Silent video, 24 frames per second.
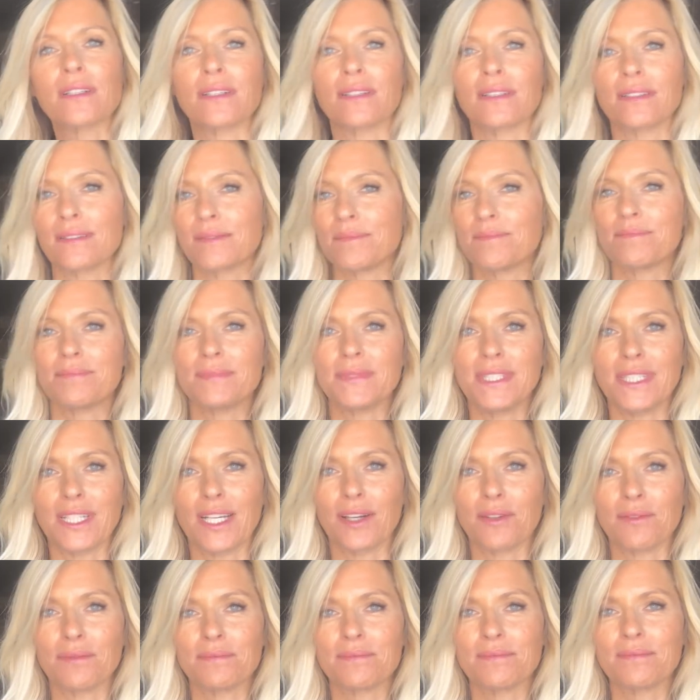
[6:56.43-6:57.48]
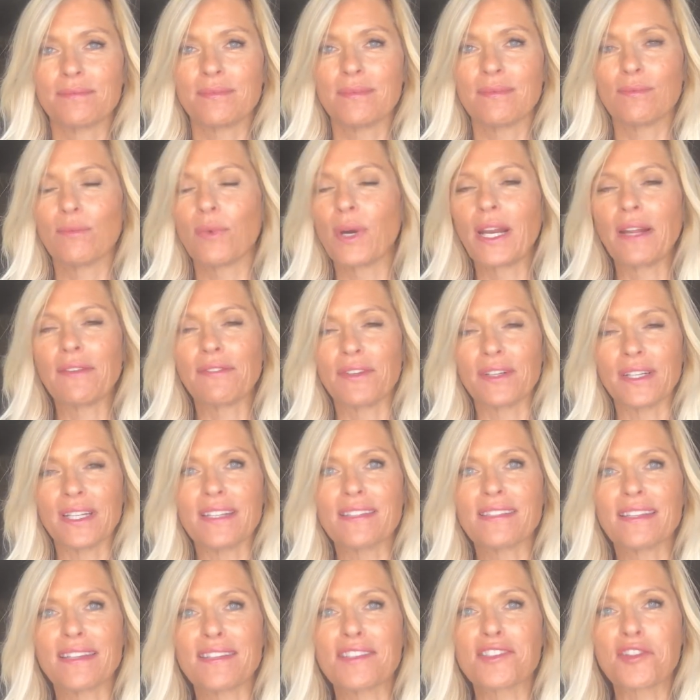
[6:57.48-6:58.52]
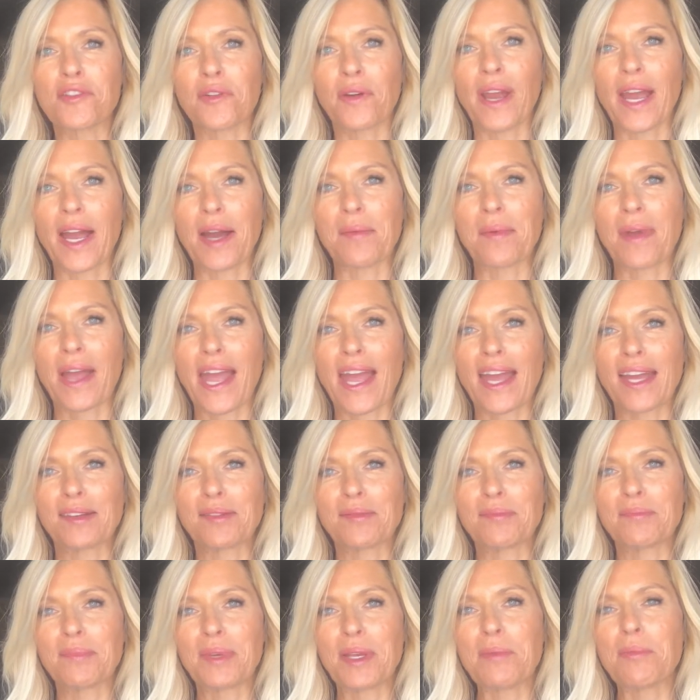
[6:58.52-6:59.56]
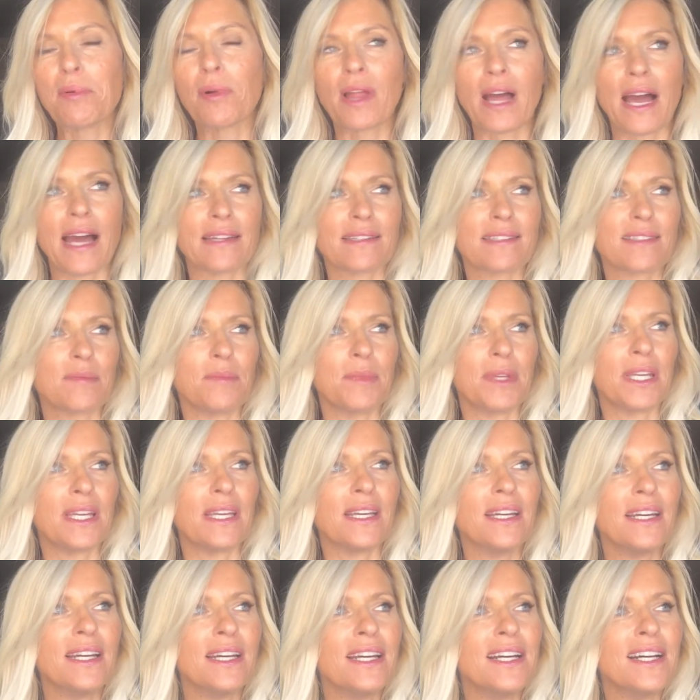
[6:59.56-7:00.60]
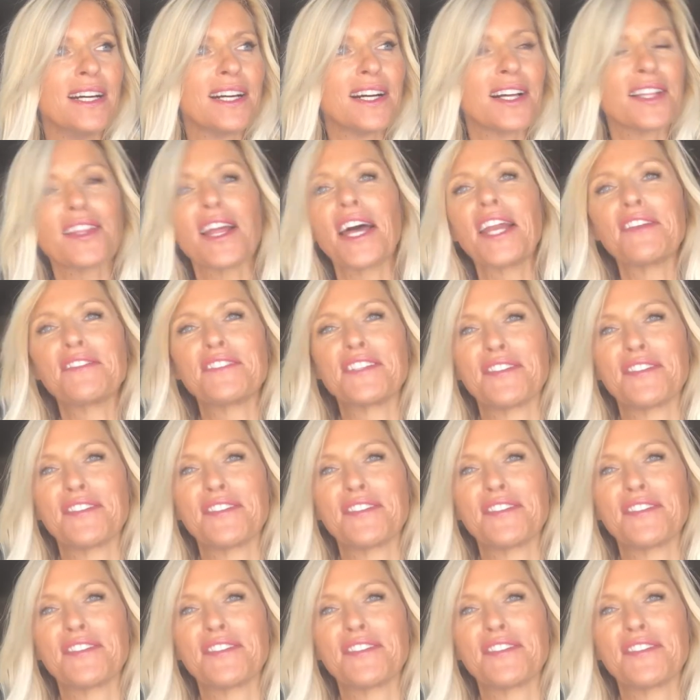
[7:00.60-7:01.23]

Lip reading: or, you know, whatever it is, Instagram, and people ask me a lot of